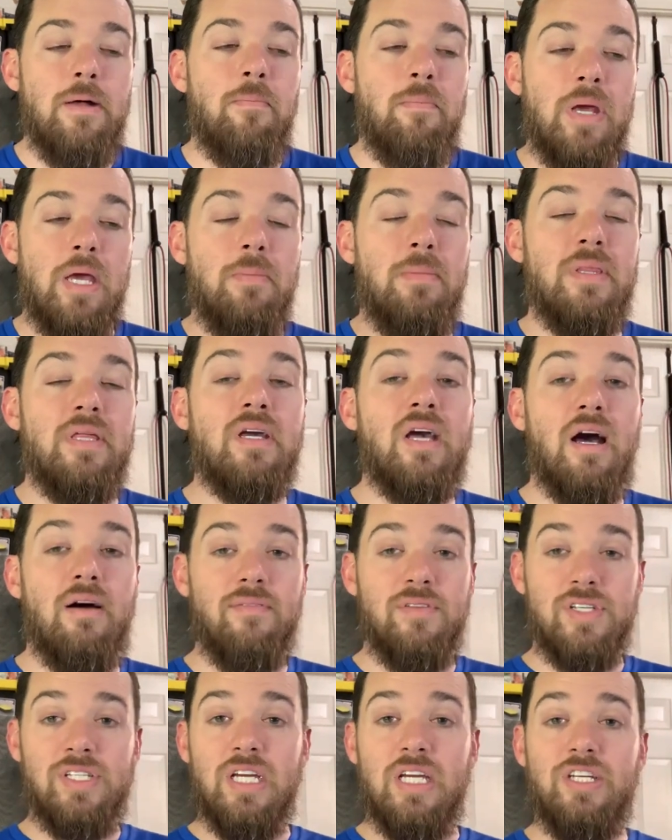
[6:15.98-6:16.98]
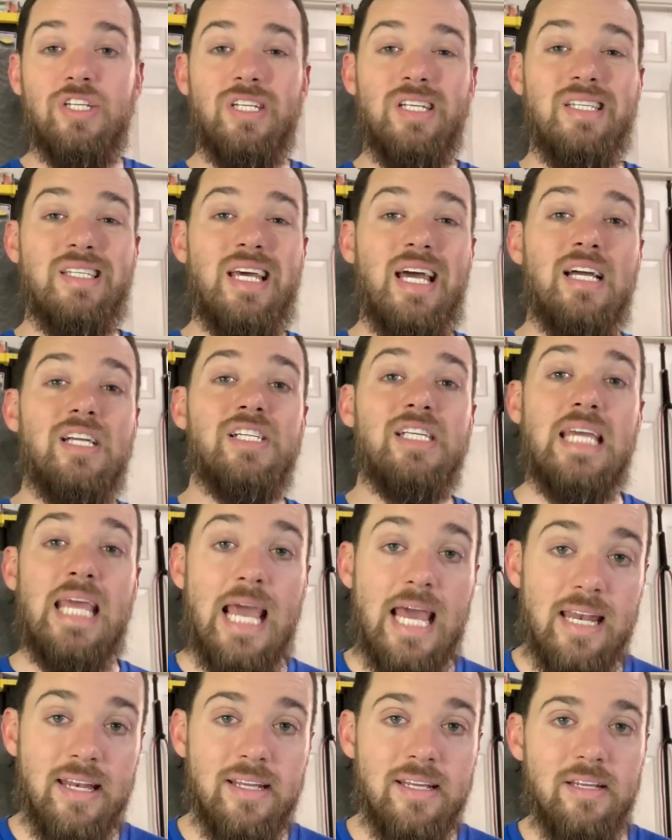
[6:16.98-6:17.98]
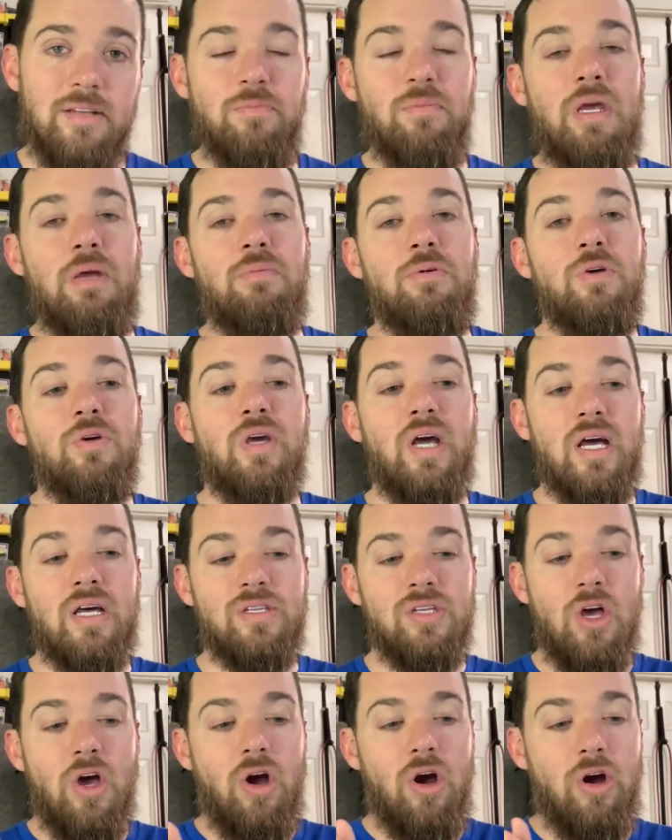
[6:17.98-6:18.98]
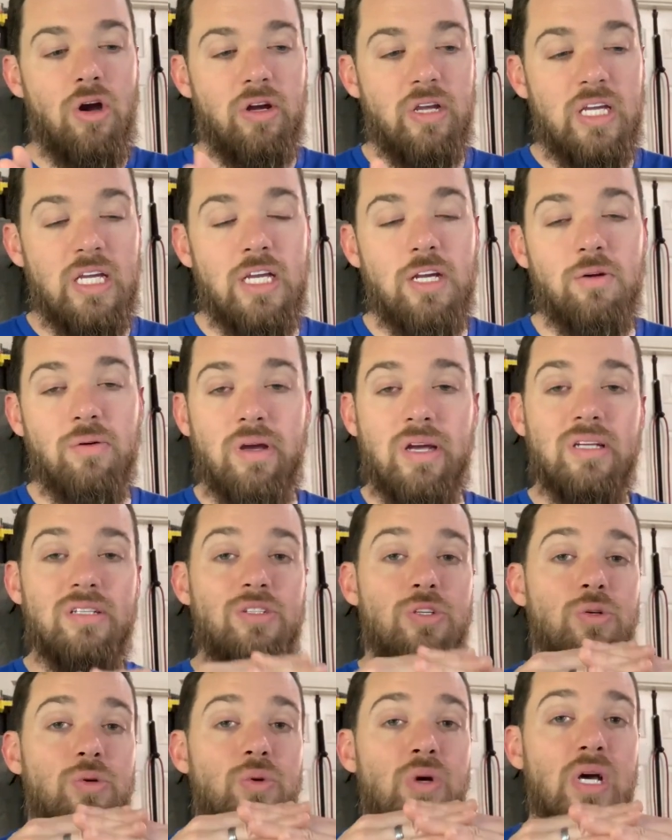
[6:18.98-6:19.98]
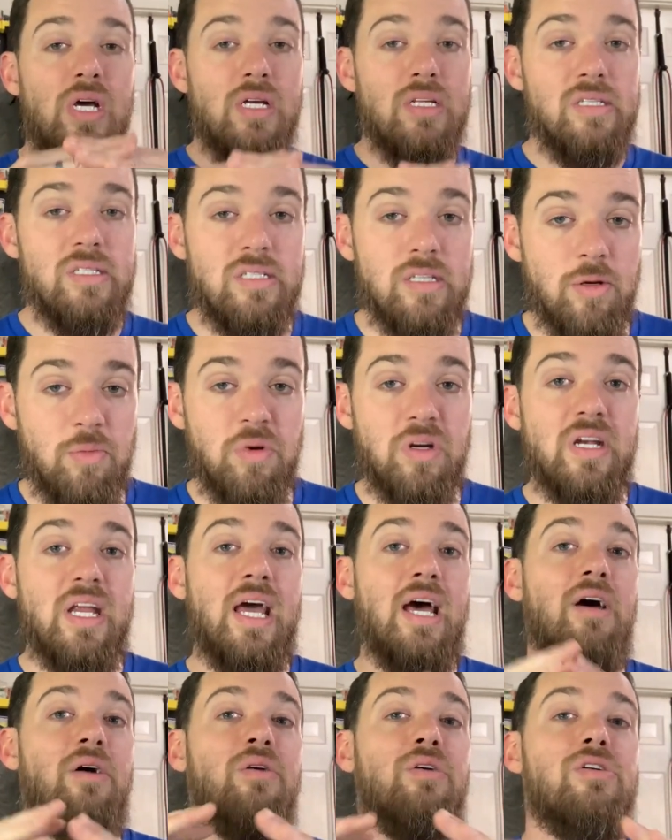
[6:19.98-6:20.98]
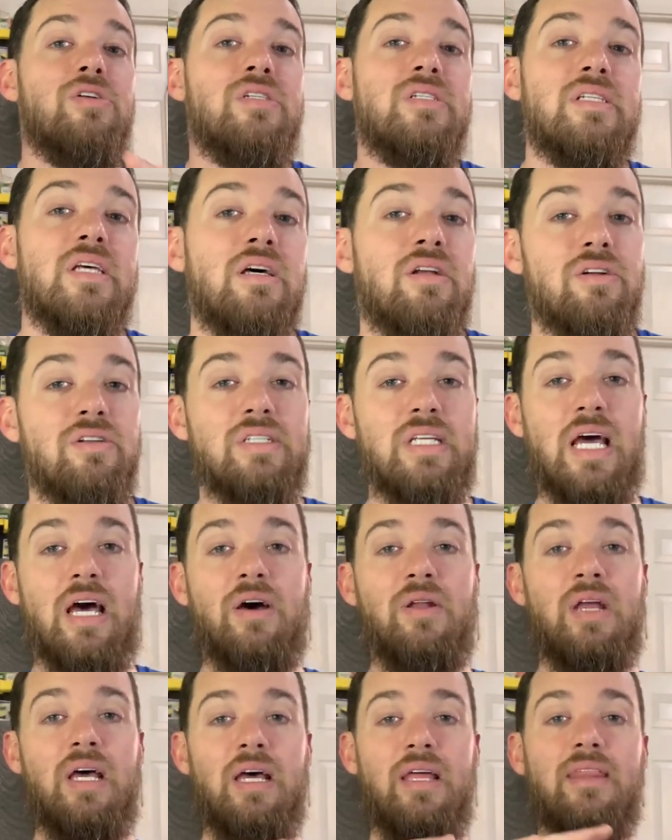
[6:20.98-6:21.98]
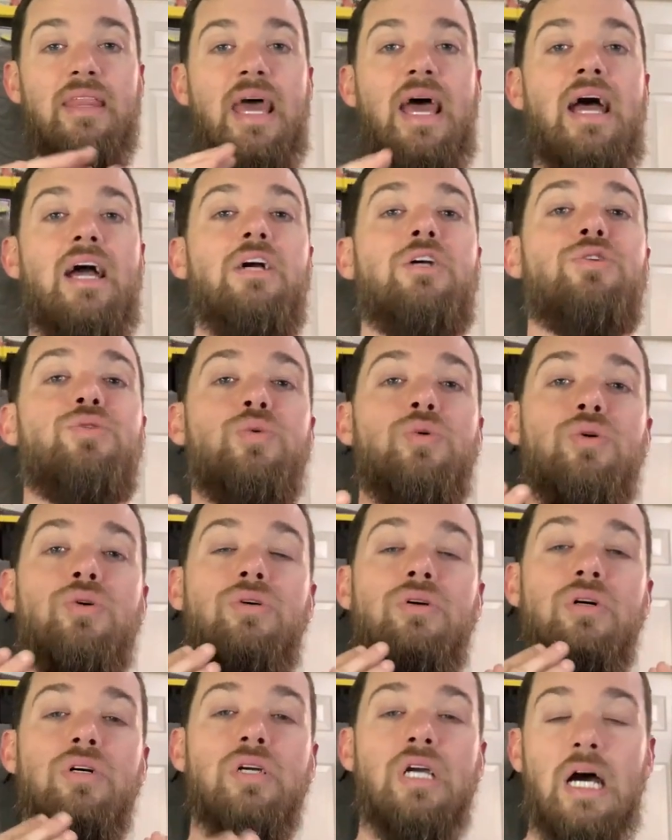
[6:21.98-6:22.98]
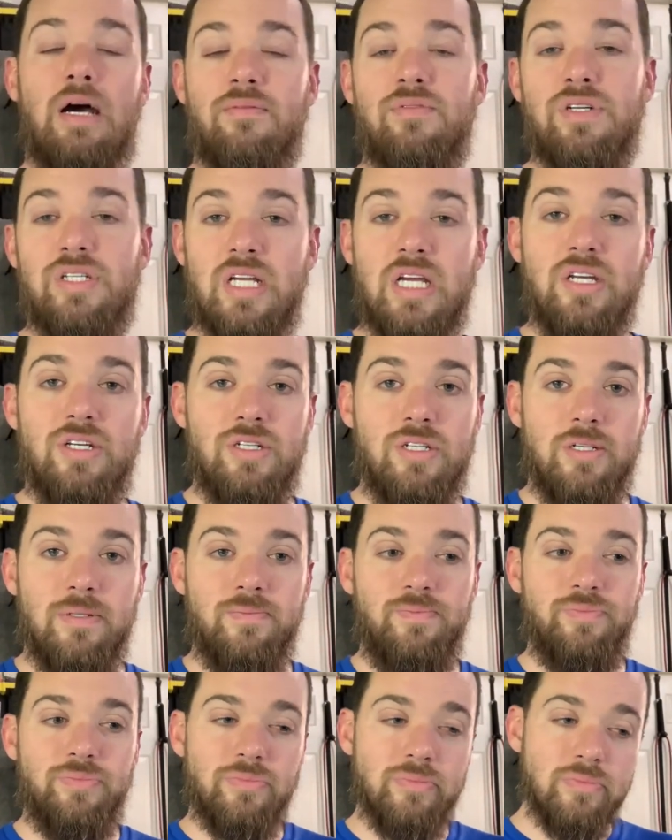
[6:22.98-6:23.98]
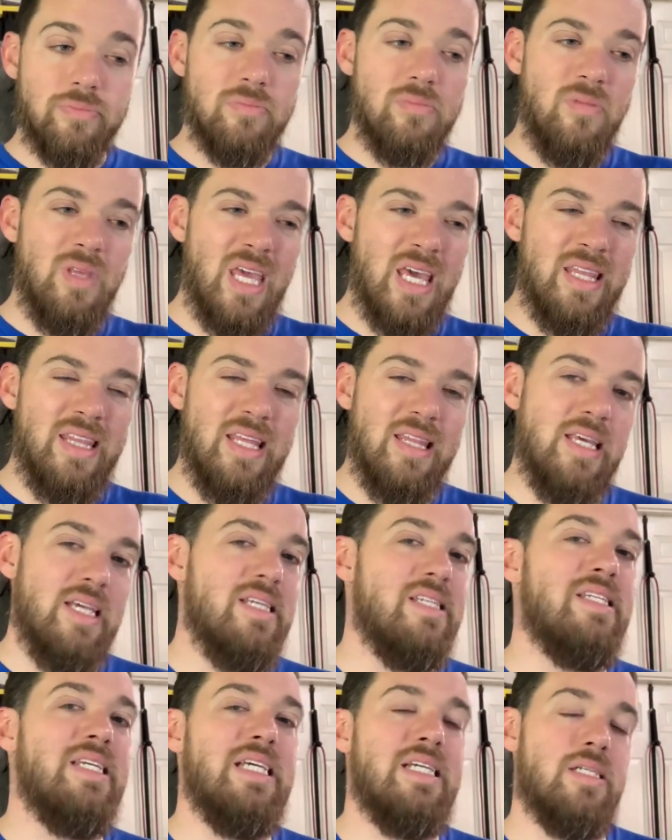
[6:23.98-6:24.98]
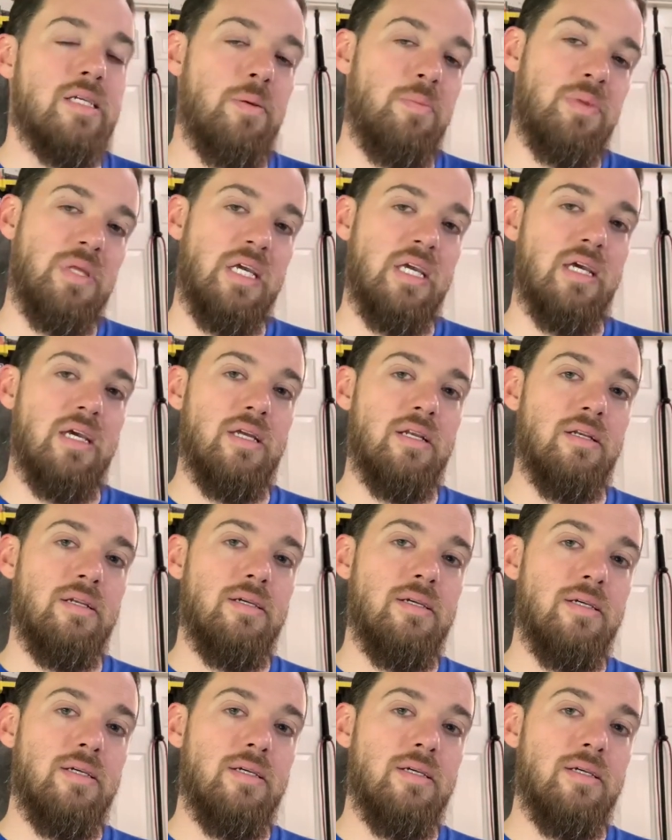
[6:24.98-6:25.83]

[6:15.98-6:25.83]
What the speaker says: Maybe the conversation has actually ended. Maybe you guys are getting ready to simmer down or settle down the actual conversation. And then they sneak something in.